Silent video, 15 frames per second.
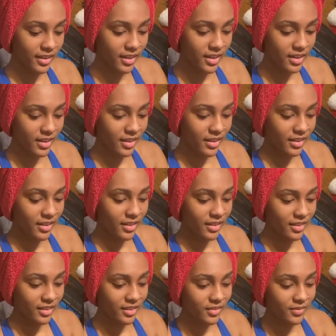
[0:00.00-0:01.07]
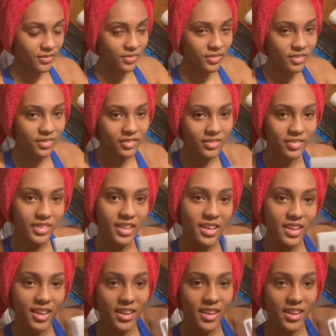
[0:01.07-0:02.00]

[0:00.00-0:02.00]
(no one is talking)